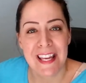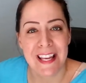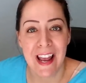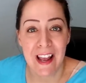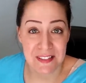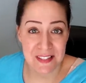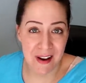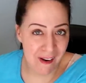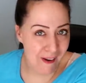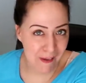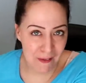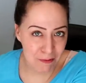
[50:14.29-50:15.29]
He has
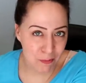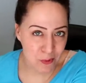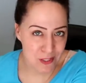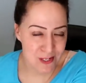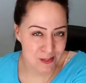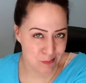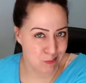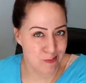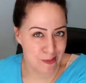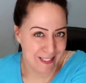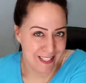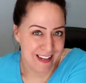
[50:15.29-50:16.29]
off, which is
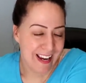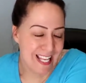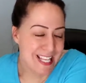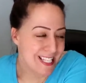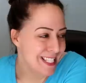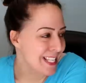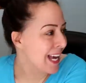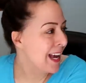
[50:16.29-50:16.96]
really nice.